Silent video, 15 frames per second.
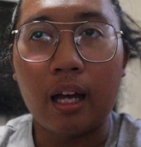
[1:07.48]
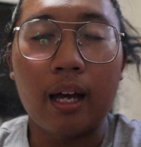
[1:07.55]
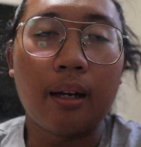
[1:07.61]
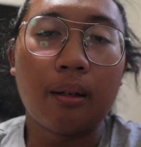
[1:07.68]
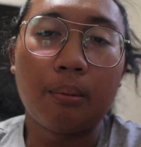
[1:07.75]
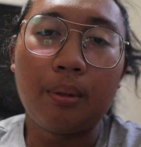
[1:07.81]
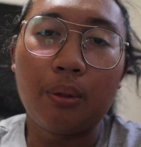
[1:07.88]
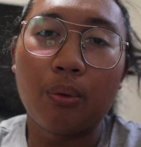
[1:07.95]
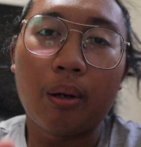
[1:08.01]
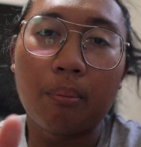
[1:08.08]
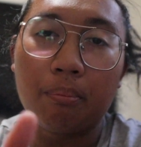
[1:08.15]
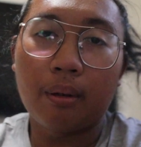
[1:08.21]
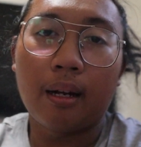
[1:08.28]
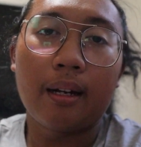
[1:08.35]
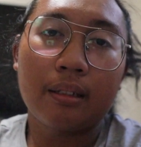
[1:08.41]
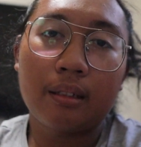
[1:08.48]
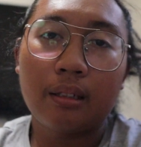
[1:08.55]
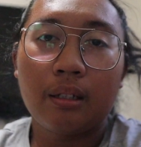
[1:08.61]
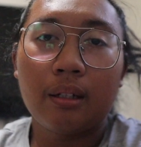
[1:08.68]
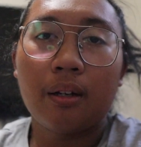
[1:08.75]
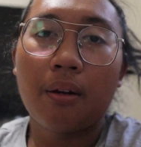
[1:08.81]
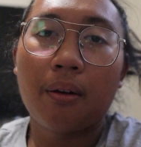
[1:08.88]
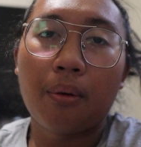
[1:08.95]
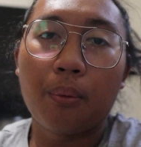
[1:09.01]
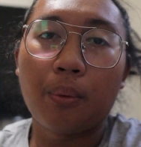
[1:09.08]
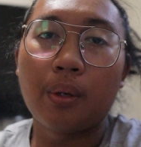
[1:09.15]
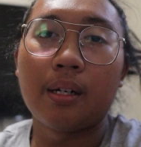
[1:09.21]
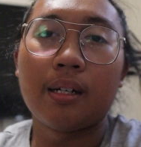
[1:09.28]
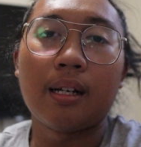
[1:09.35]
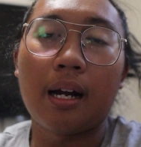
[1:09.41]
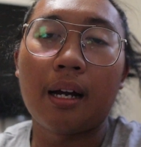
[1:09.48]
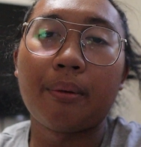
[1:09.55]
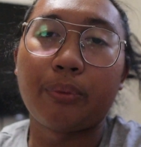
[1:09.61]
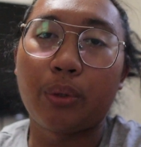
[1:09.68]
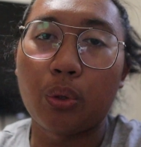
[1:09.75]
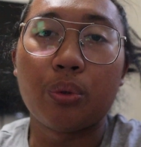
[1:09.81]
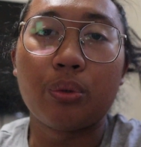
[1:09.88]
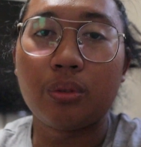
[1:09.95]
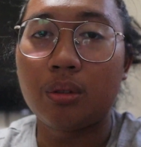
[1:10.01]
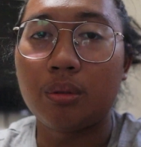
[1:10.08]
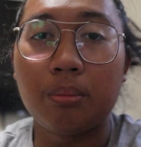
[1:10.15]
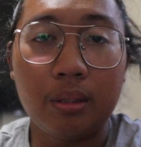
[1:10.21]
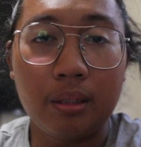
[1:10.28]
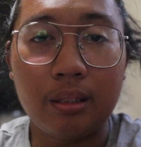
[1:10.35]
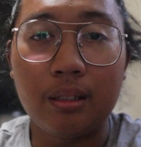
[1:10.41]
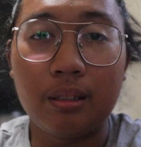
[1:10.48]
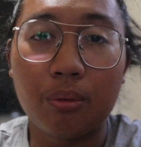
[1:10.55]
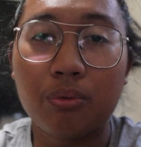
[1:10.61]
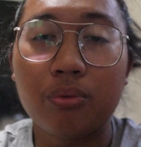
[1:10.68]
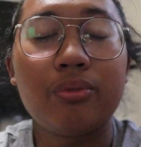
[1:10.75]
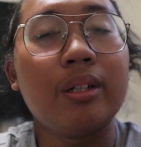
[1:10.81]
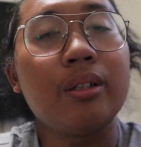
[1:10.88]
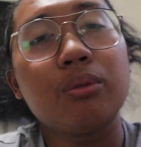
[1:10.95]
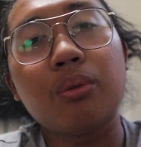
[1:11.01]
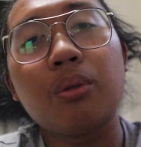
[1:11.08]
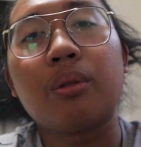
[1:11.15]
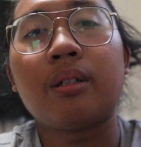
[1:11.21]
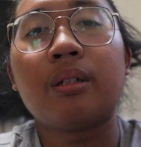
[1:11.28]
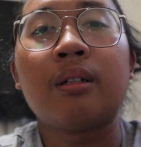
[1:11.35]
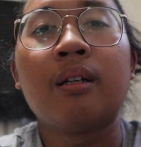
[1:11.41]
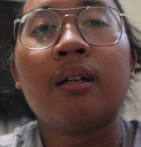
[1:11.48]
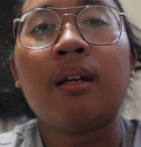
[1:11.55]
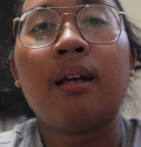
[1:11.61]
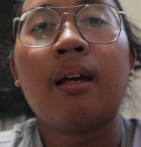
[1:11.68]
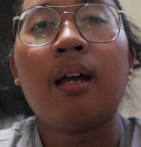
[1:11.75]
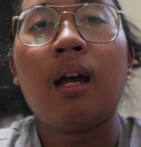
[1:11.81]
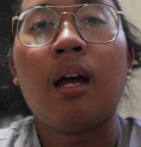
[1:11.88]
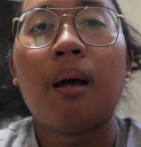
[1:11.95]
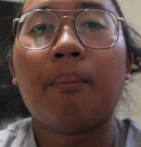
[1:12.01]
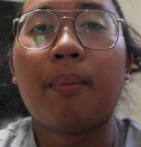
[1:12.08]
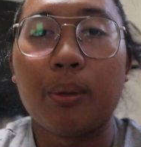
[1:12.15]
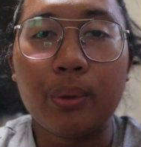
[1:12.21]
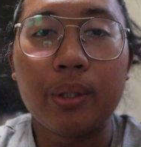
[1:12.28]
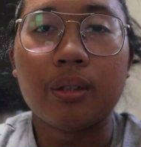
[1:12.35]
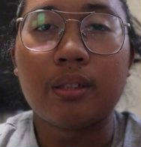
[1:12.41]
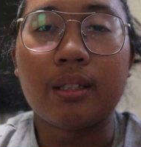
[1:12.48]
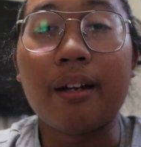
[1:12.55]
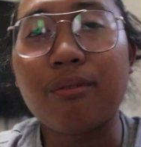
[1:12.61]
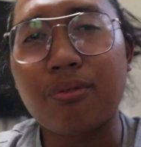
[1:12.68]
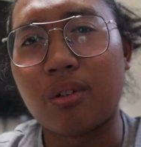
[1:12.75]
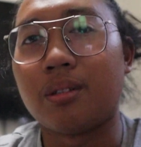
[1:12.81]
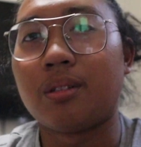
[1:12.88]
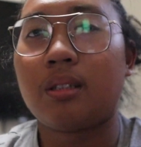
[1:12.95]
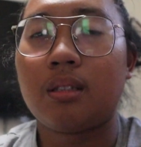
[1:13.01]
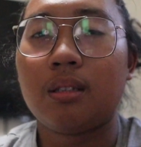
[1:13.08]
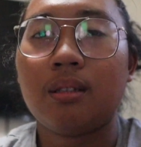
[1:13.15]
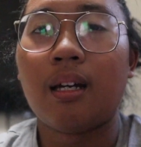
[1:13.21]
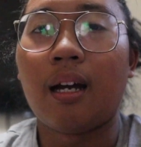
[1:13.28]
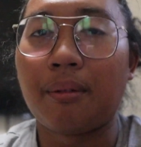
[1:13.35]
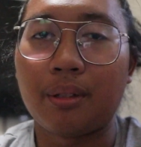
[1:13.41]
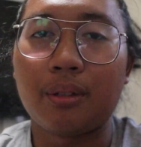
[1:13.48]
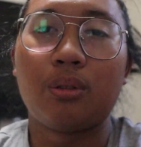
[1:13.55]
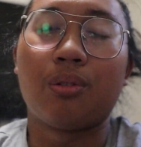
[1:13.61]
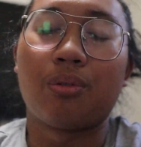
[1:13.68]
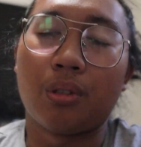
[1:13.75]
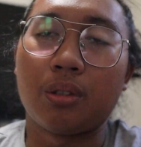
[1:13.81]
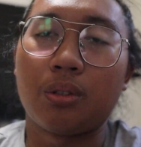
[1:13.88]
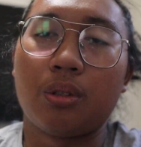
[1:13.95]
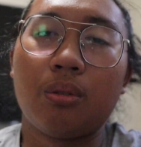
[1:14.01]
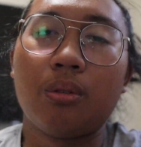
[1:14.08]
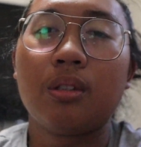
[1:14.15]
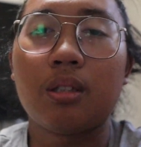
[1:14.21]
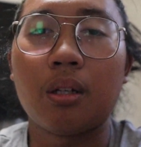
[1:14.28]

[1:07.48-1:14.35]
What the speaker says: I'll be right back when I'm going to be fender rolling my rears and fronts. I'm gonna do the fronts too.